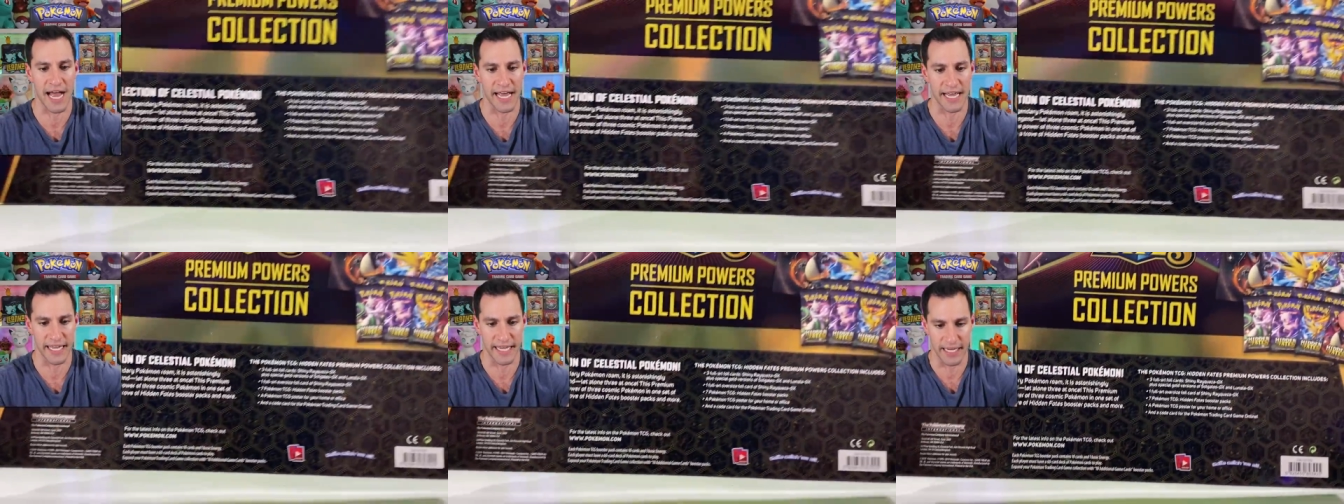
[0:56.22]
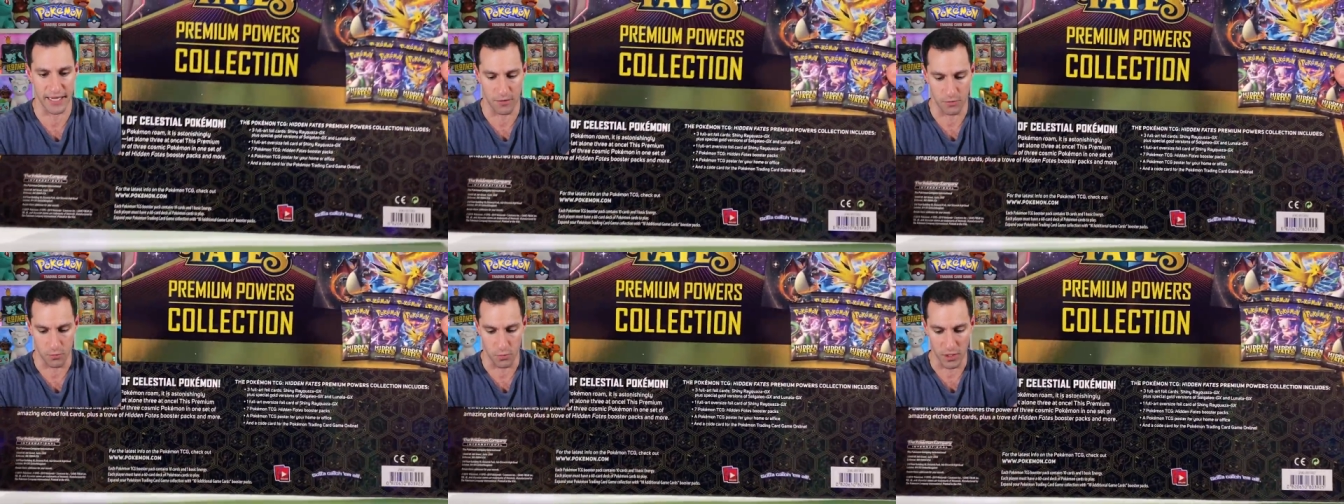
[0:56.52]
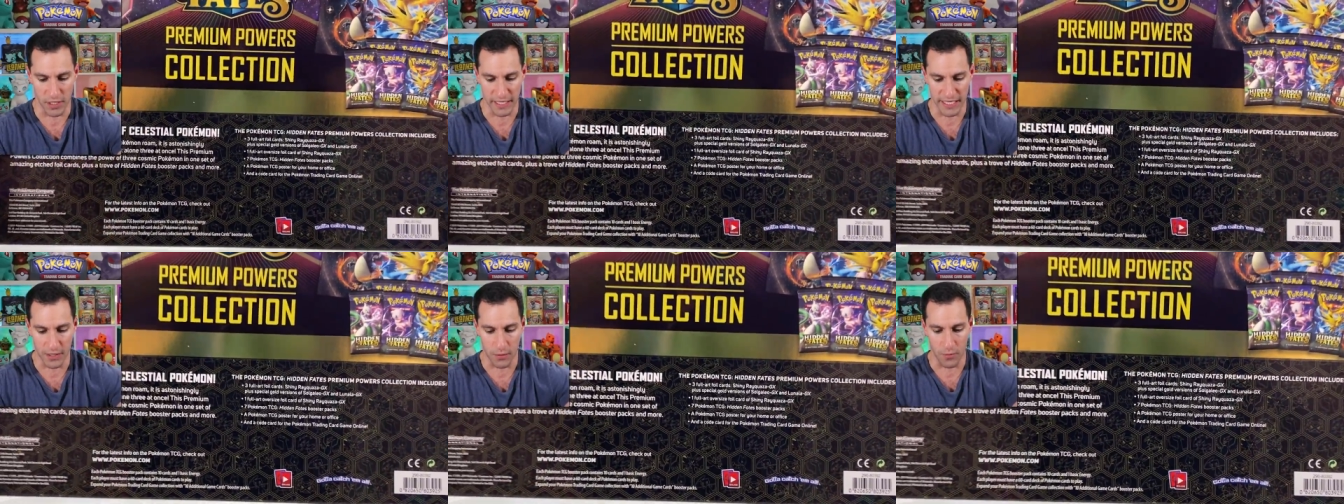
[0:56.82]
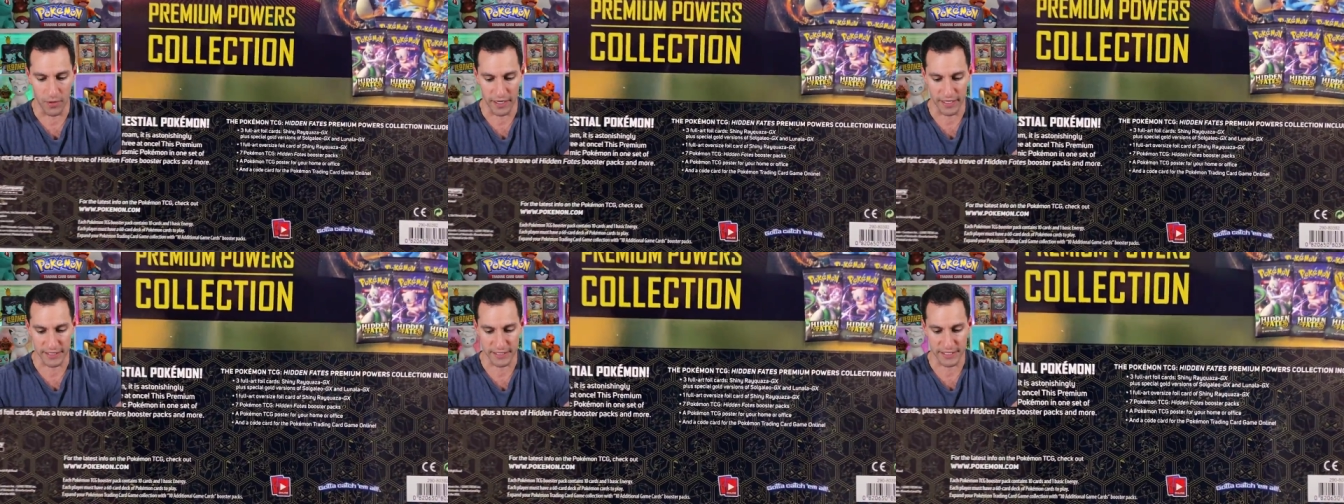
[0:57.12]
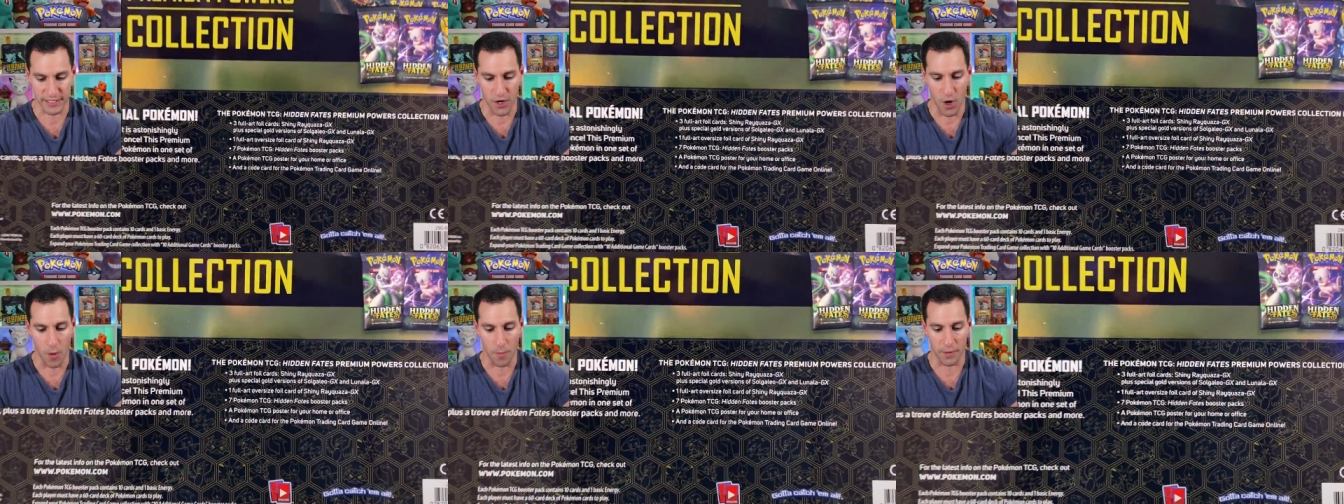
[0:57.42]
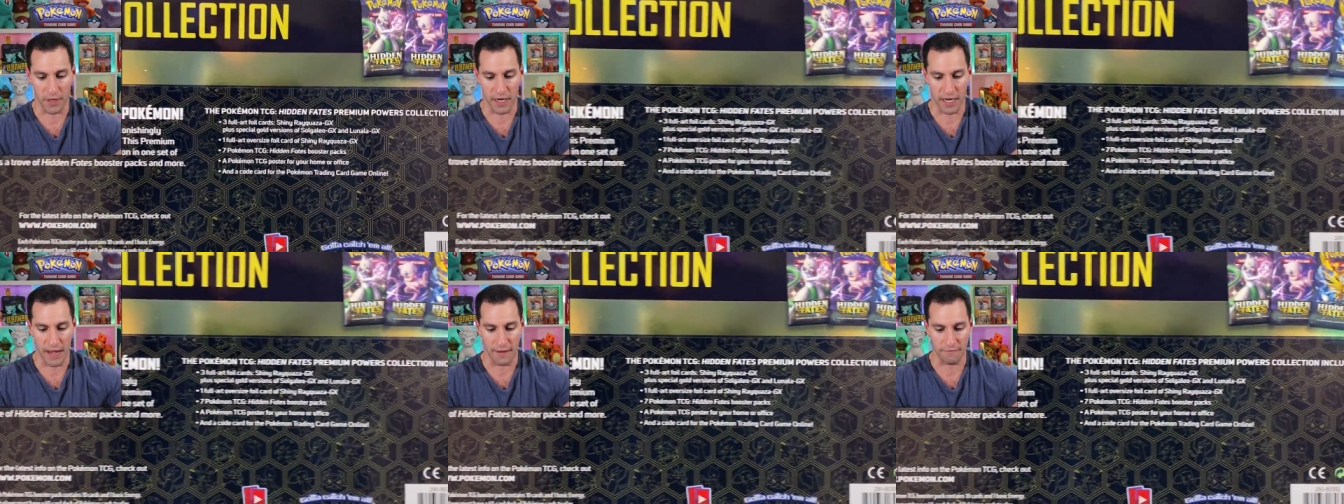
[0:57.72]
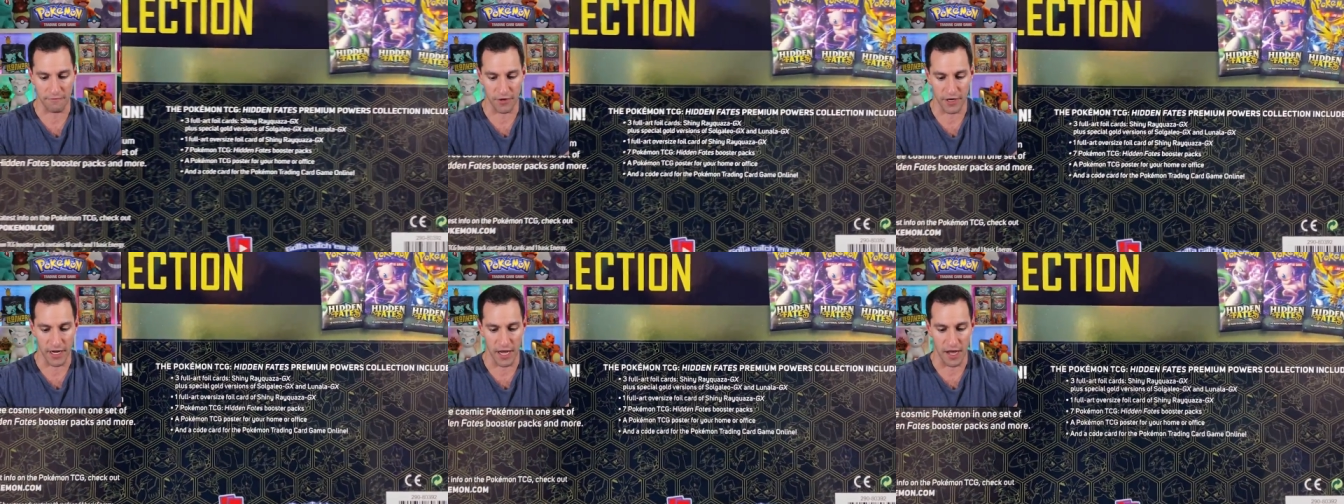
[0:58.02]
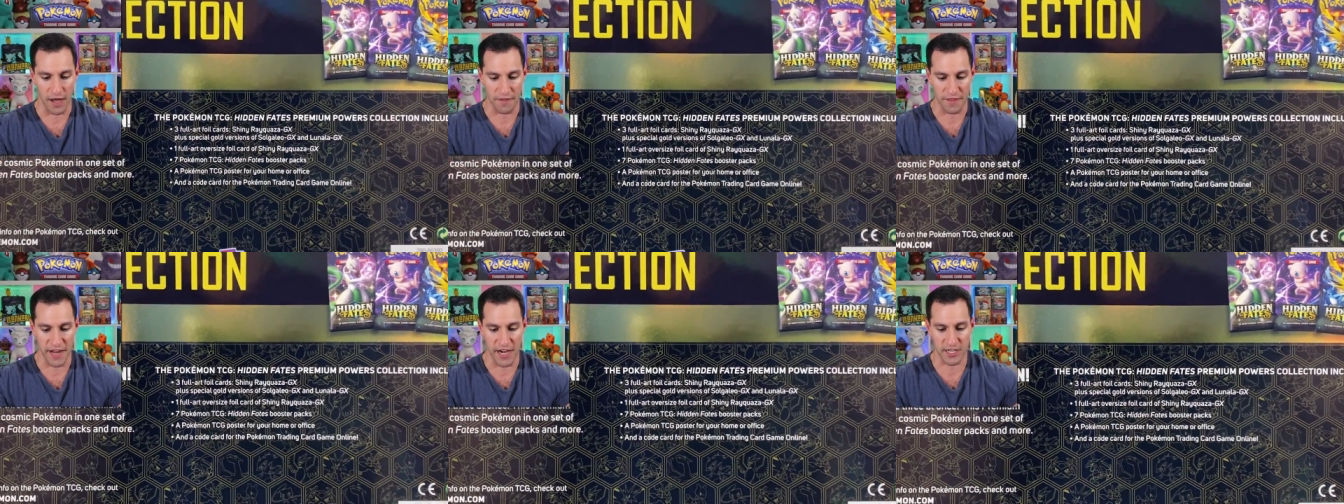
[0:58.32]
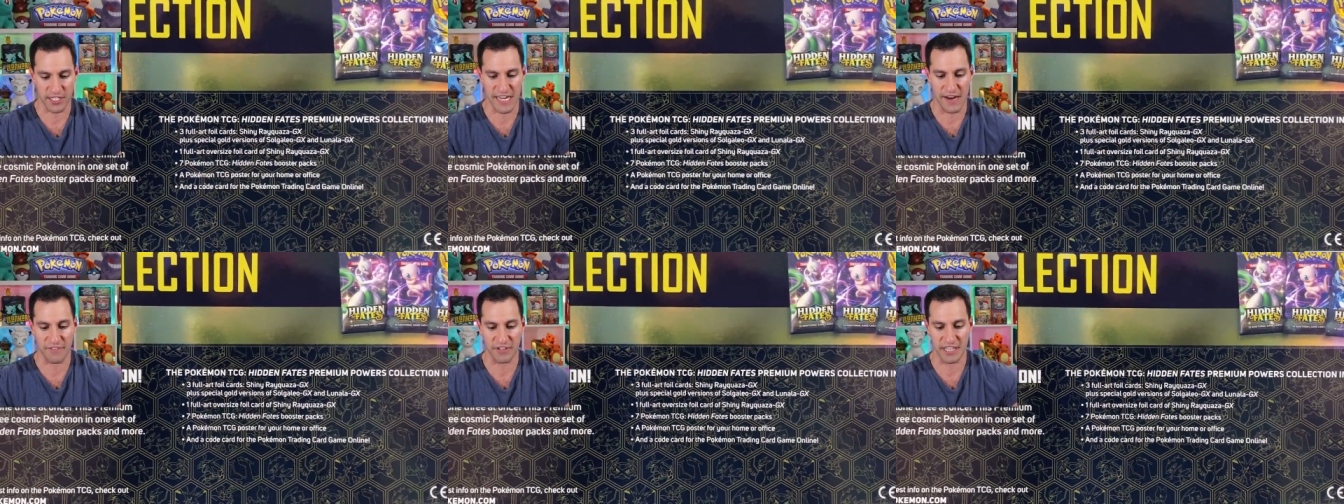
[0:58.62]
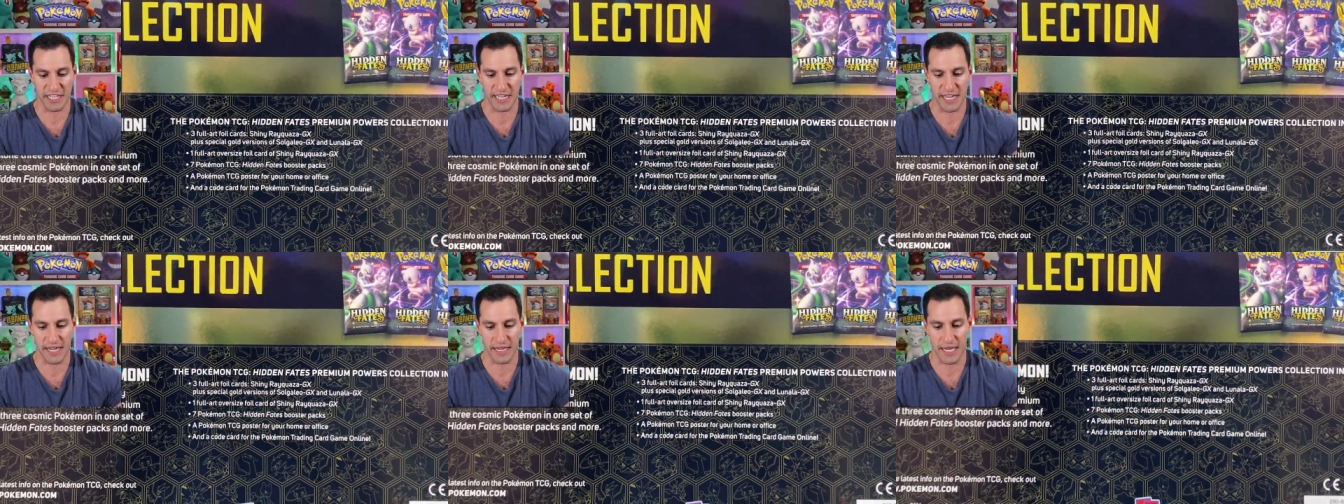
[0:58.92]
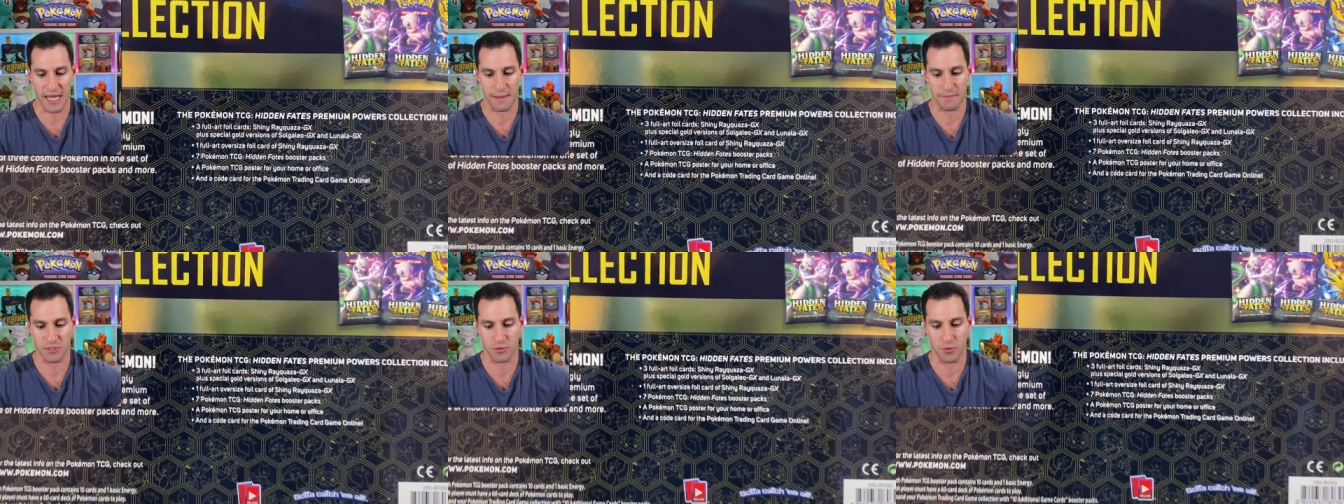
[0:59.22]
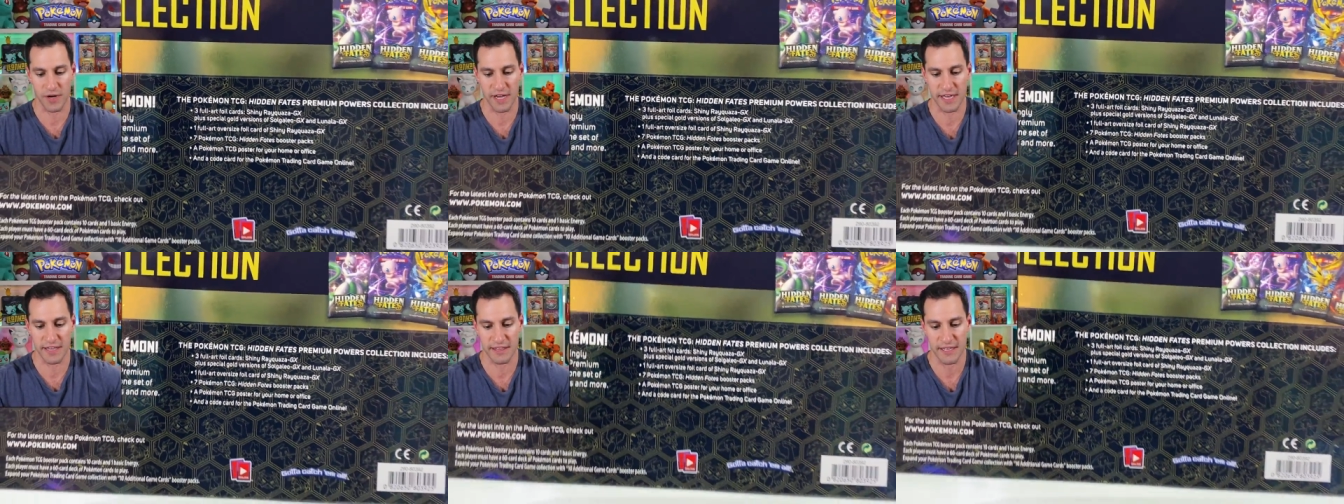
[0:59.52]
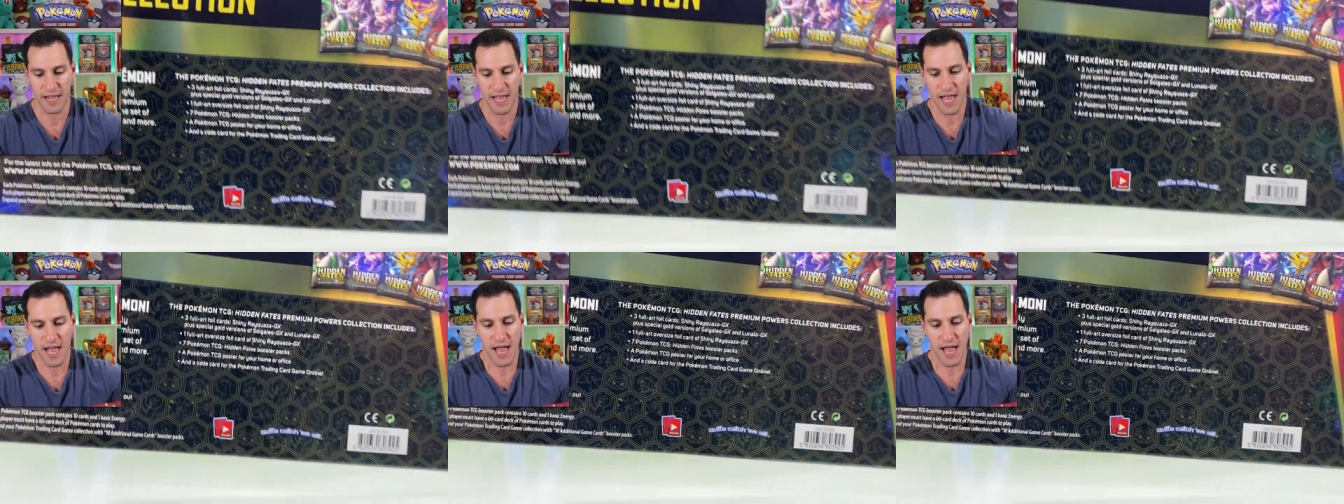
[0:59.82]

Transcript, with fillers: I really wanted to open it up for y'all. There's everything it comes with.